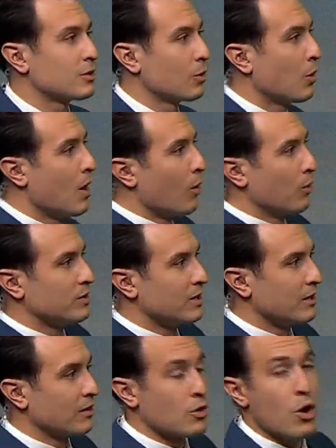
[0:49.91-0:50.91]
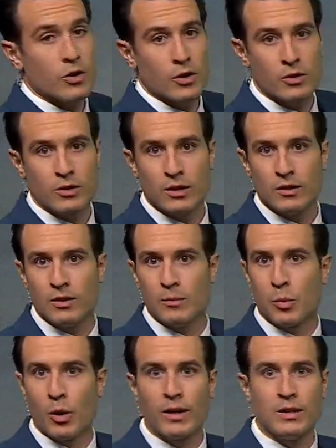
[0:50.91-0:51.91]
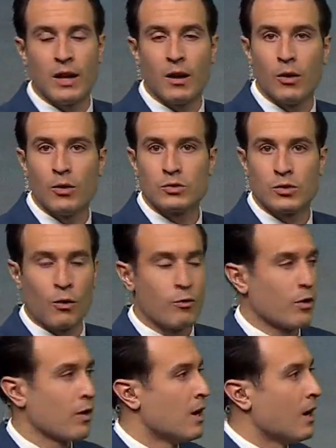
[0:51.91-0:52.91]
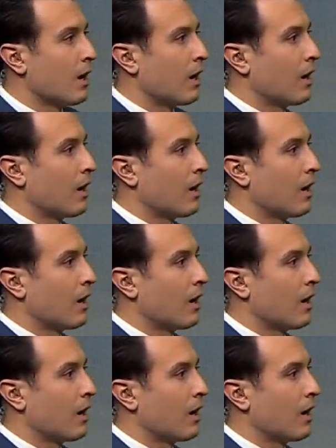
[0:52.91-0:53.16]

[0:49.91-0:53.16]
So we see the darker, the, the bright yellows over uh,